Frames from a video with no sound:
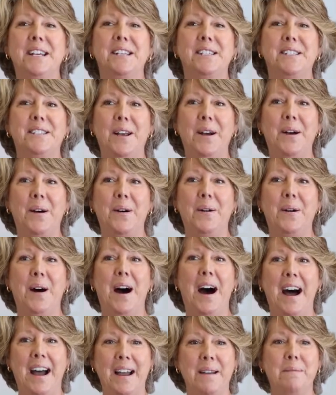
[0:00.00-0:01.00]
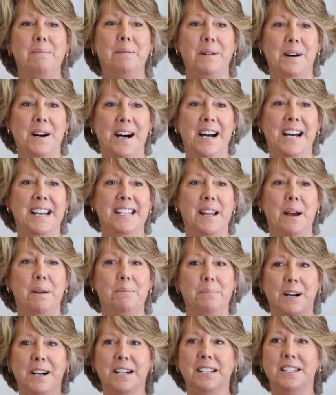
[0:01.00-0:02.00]
So I bought a
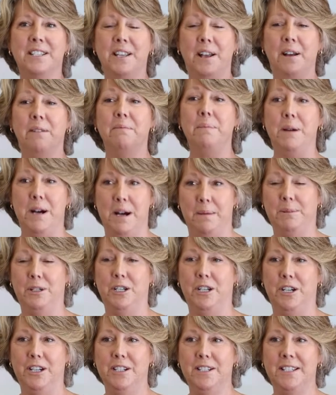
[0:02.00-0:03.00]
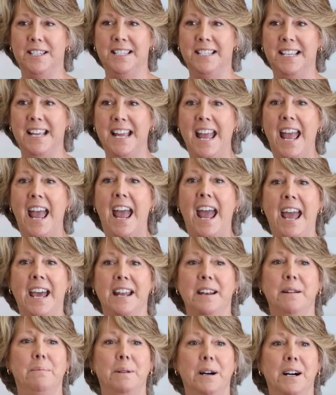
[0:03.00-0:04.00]
box of Pop-Tarts
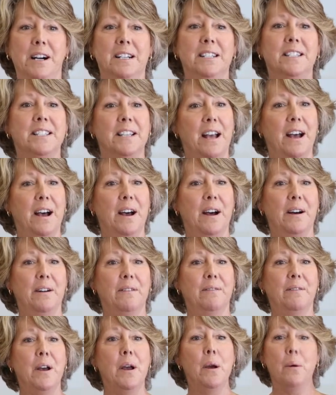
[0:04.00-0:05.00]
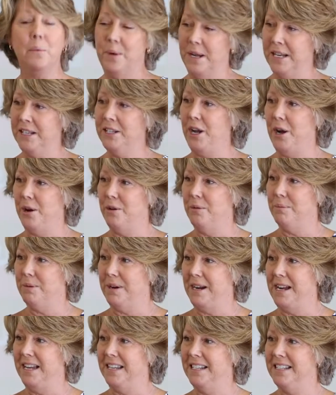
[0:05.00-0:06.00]
and a box of Winco
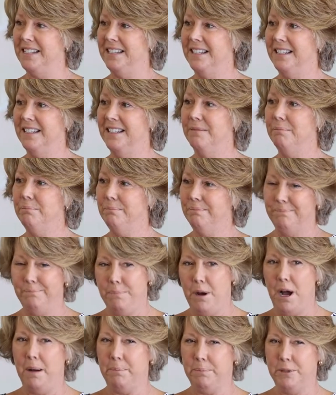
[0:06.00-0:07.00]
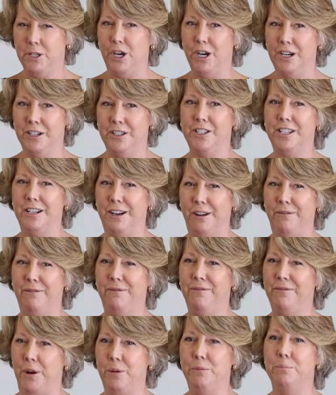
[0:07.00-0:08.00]
brand Pop-Tarts,
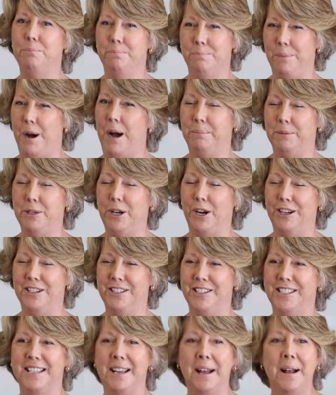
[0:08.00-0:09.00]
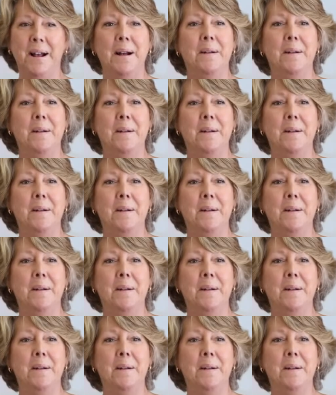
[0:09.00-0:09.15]
faux Pop-Tarts.